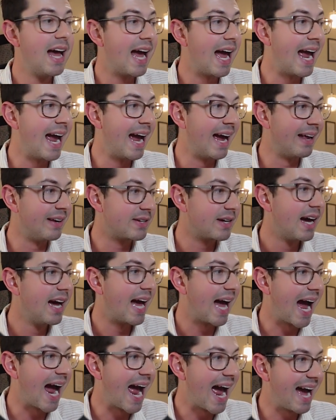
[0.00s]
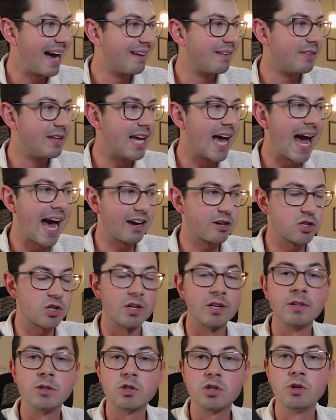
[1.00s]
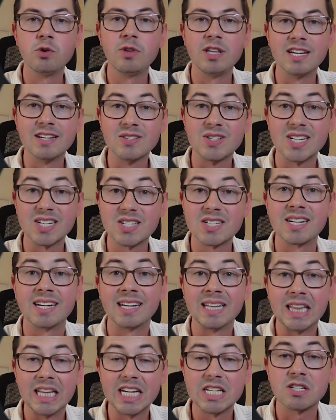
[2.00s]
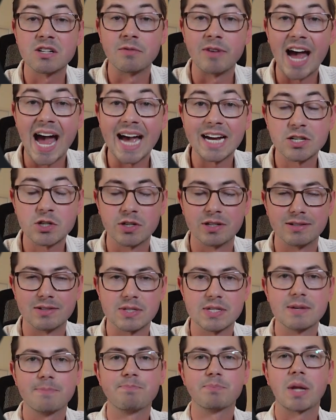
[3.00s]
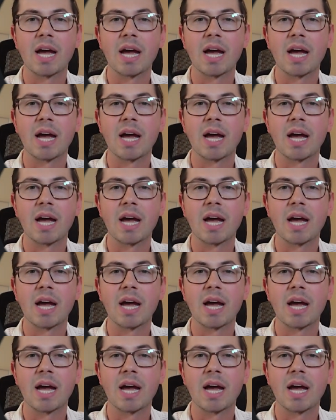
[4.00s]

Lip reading: and add the action to the existing list of actions.